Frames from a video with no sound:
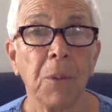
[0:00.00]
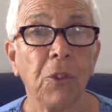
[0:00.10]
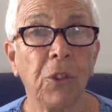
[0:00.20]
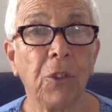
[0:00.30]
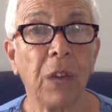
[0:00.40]

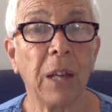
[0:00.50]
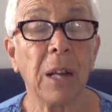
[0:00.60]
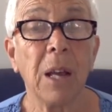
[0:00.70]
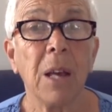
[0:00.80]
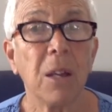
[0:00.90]
She said,
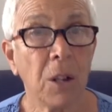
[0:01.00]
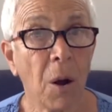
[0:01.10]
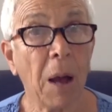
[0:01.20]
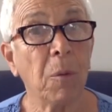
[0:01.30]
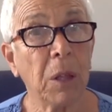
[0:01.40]
you know,
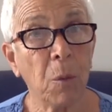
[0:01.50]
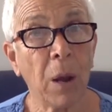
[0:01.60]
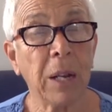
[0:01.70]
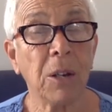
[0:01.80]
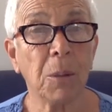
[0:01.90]
I really
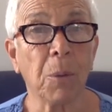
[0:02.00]
went into the